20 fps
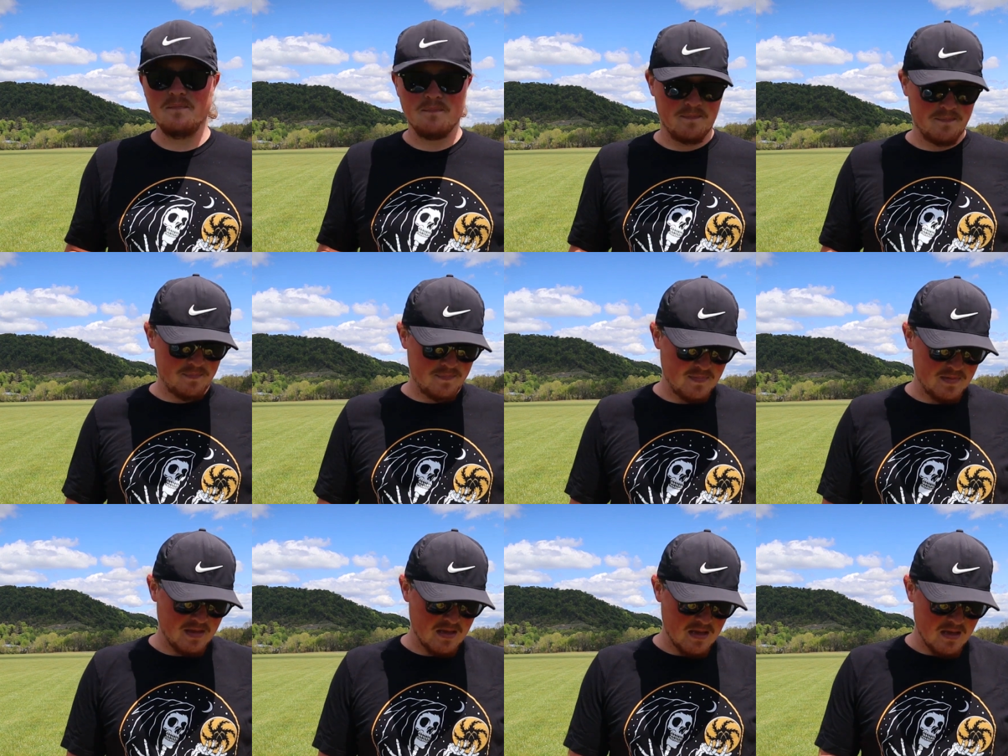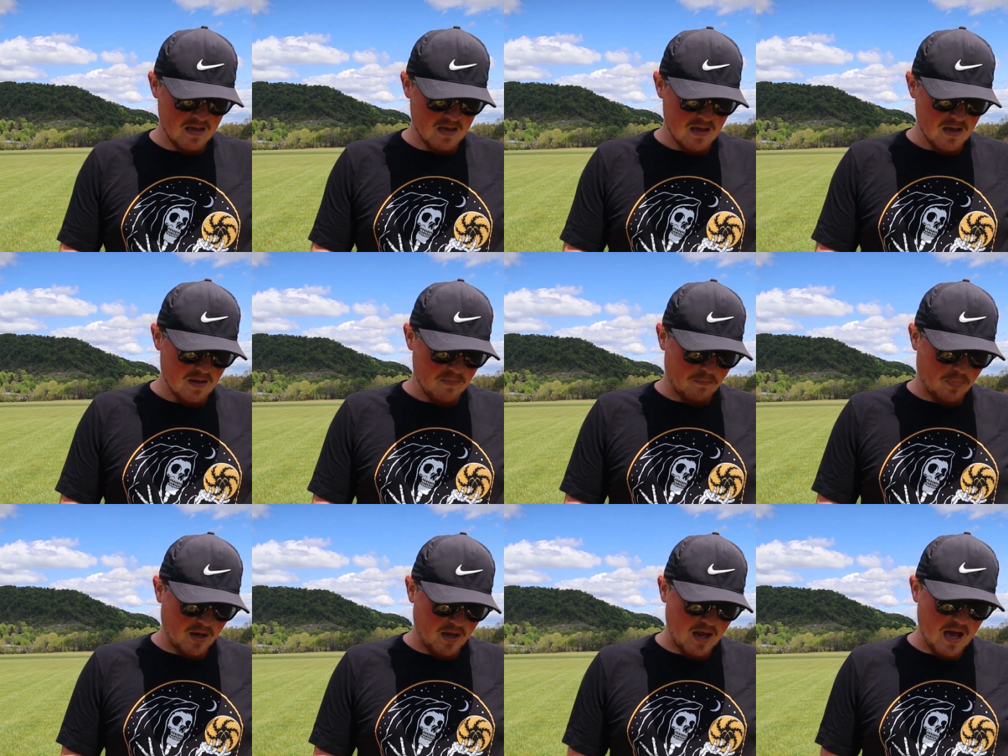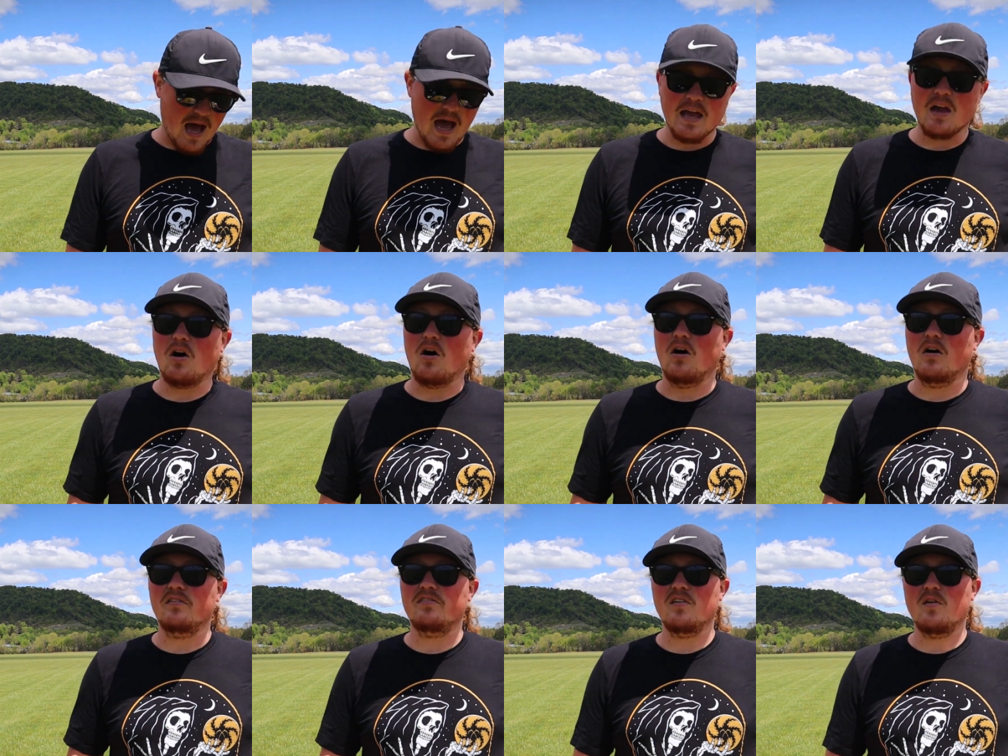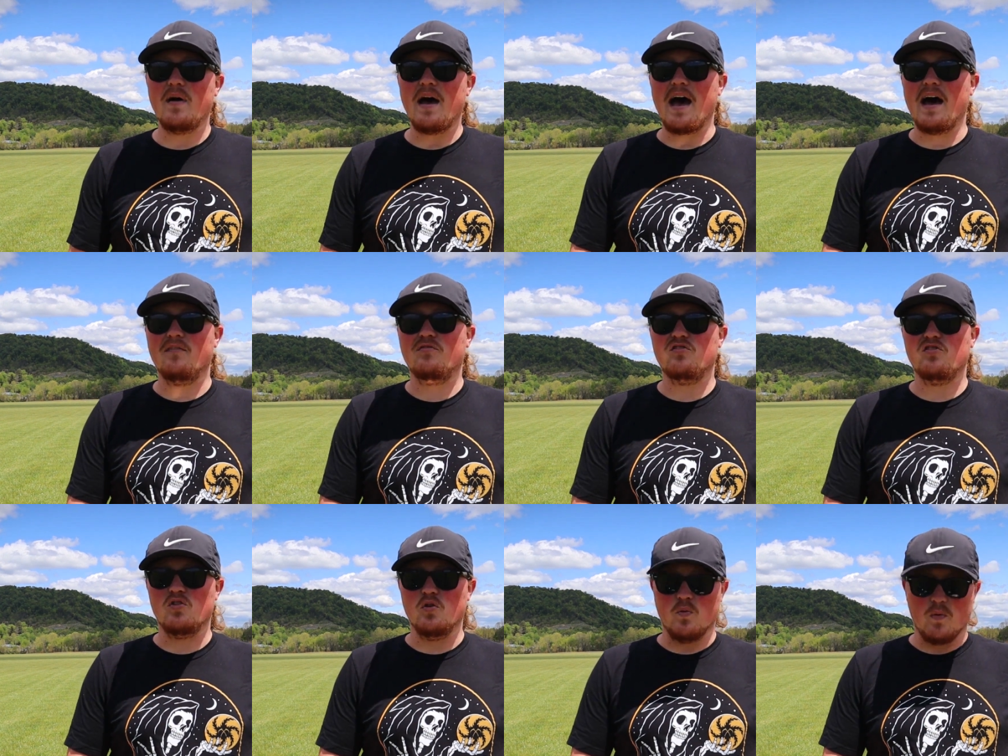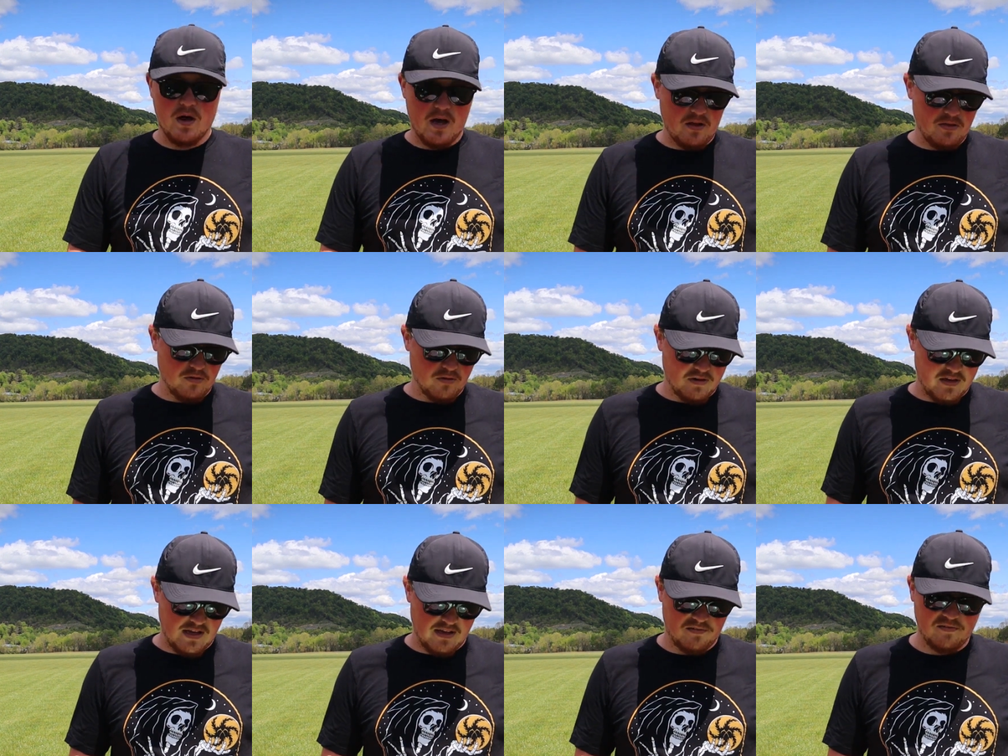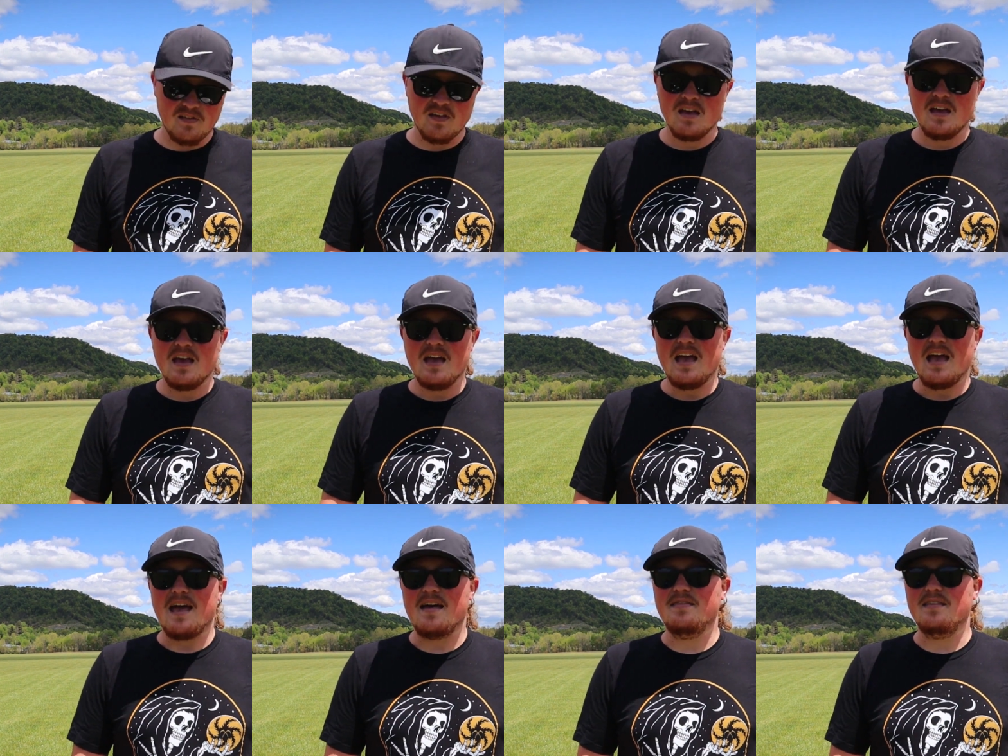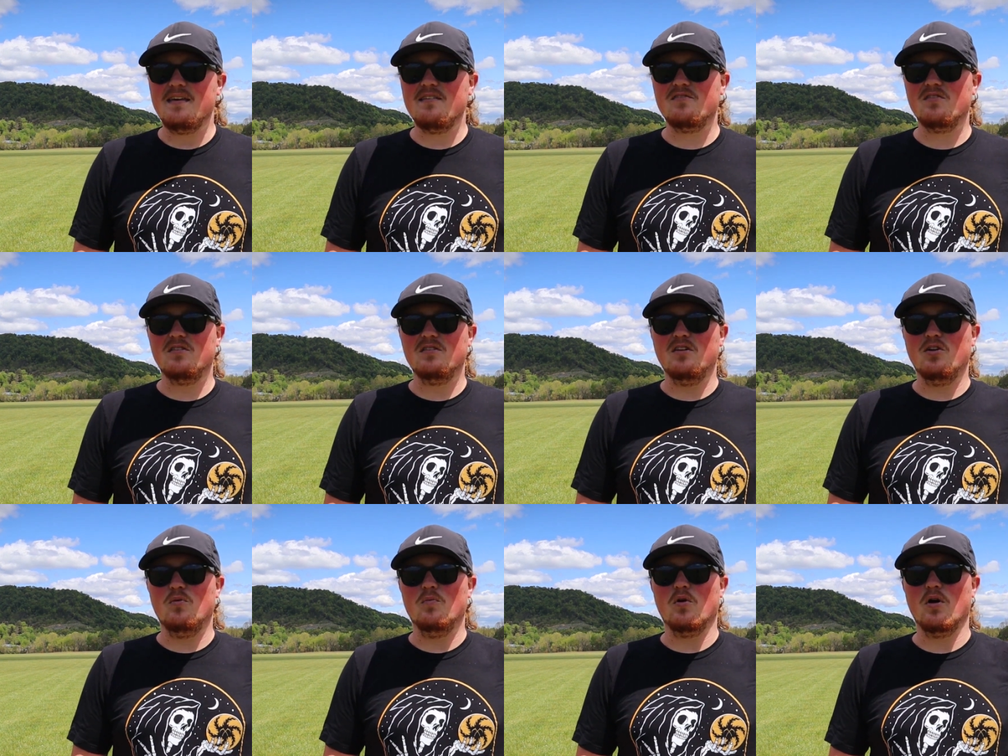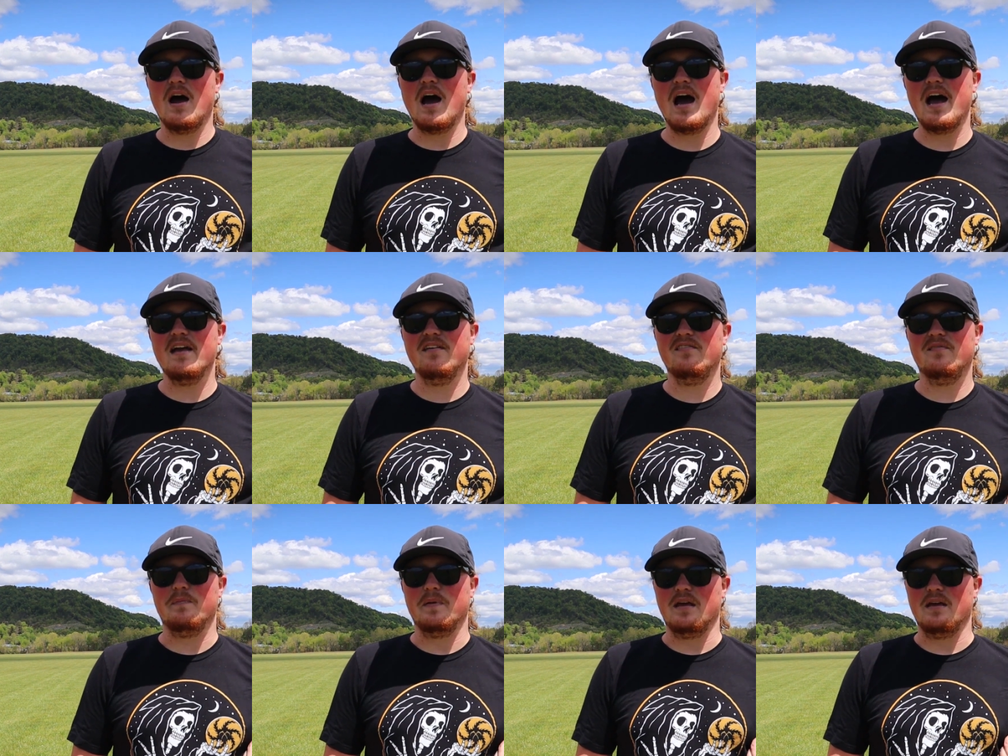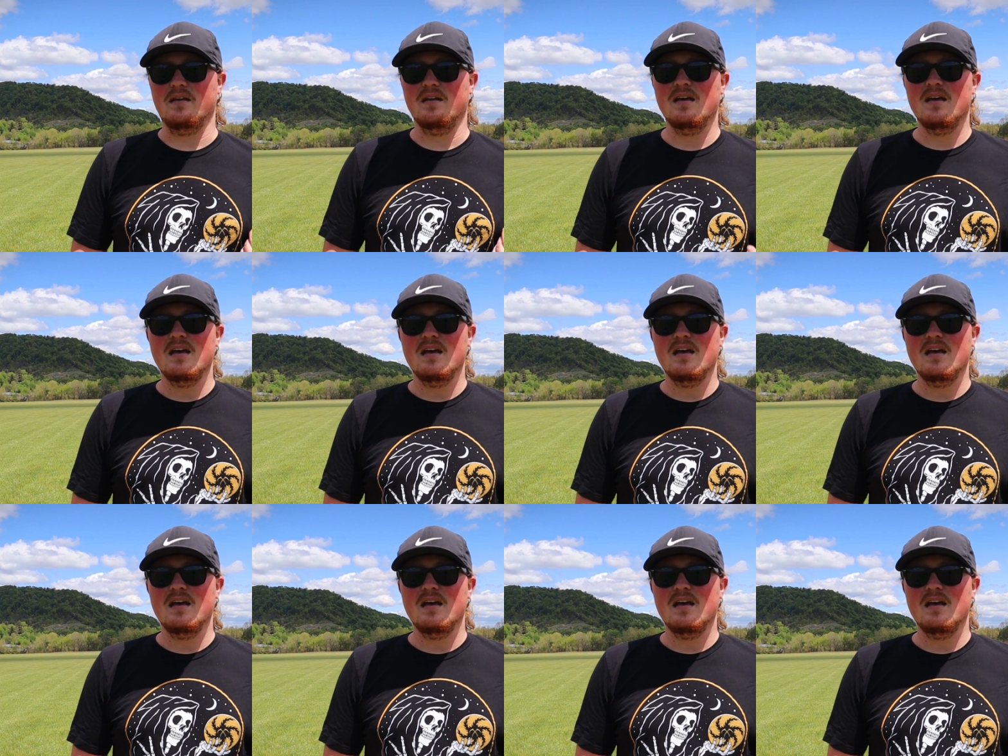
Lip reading: But I also have two other discs, and these are a little more high speed.